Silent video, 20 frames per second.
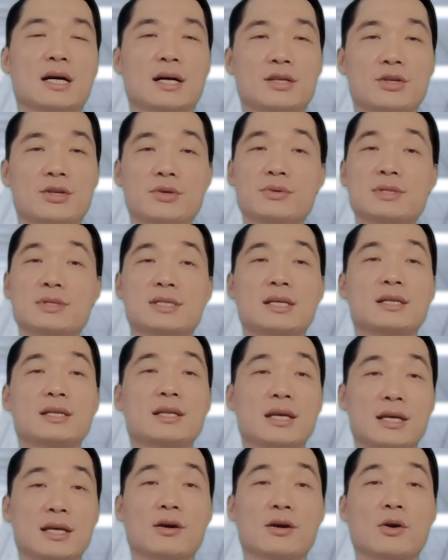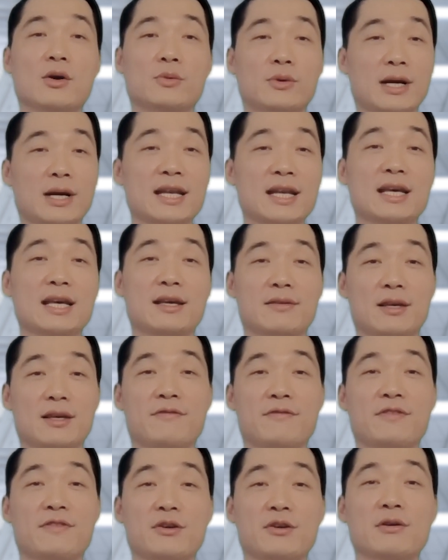are using it already
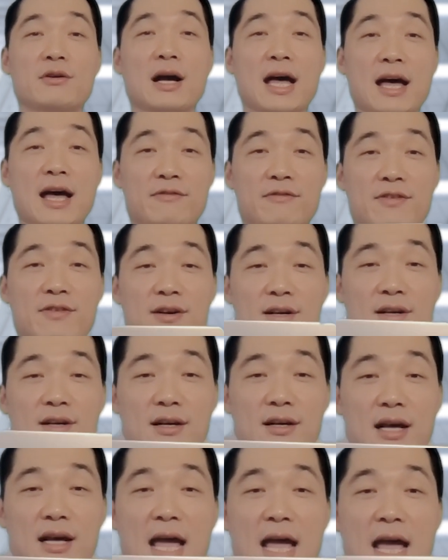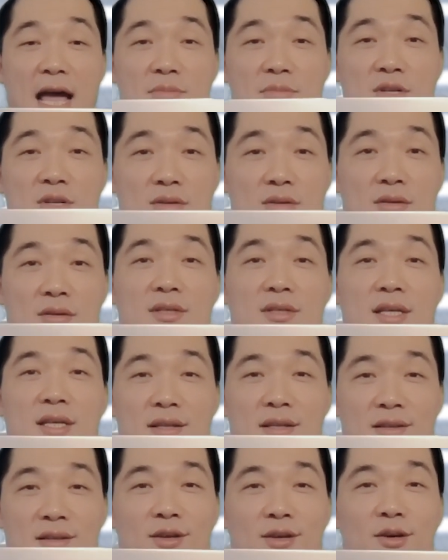if you have an Amazon
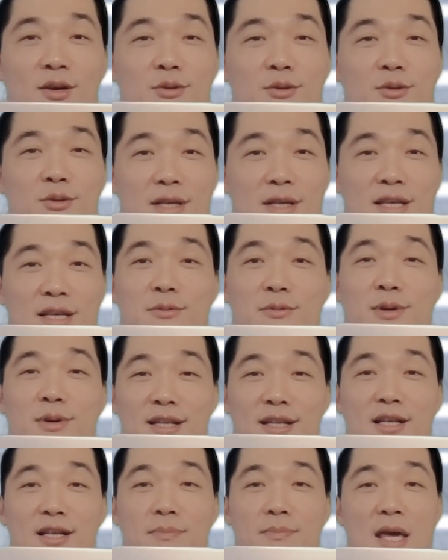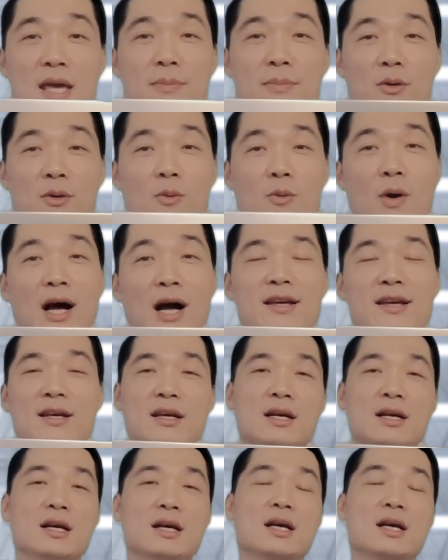Kindle e-reader Paperwhite.